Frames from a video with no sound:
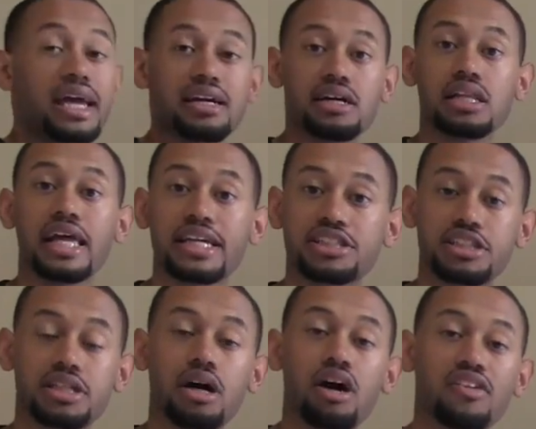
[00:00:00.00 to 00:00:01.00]
a
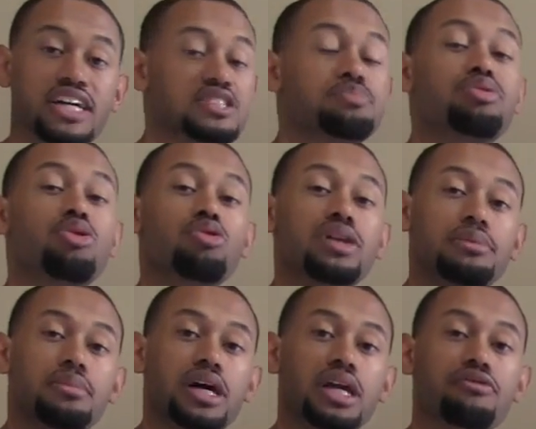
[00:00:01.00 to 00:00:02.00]
collection of it's
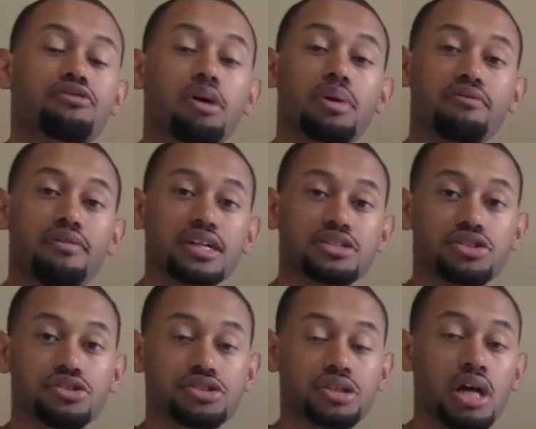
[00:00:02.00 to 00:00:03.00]
pulling money from
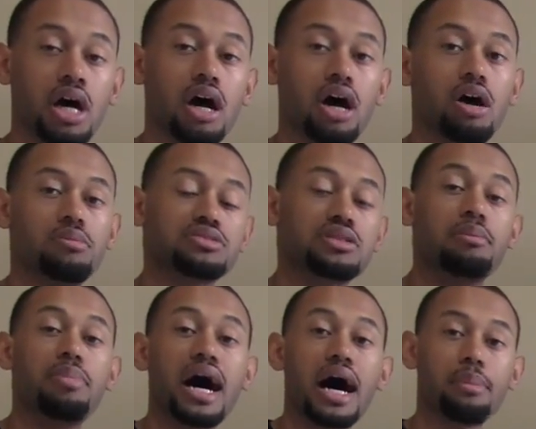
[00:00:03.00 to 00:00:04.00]
investors um, to
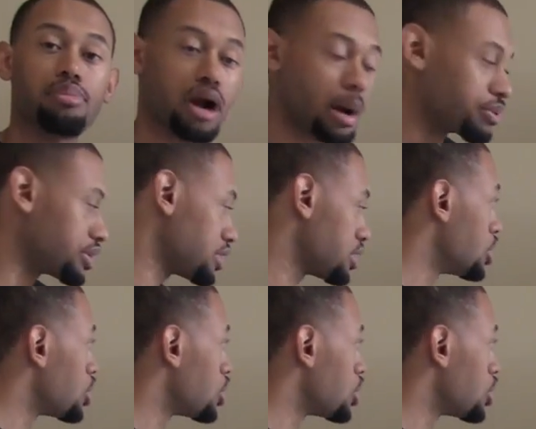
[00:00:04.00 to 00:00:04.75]
buy property.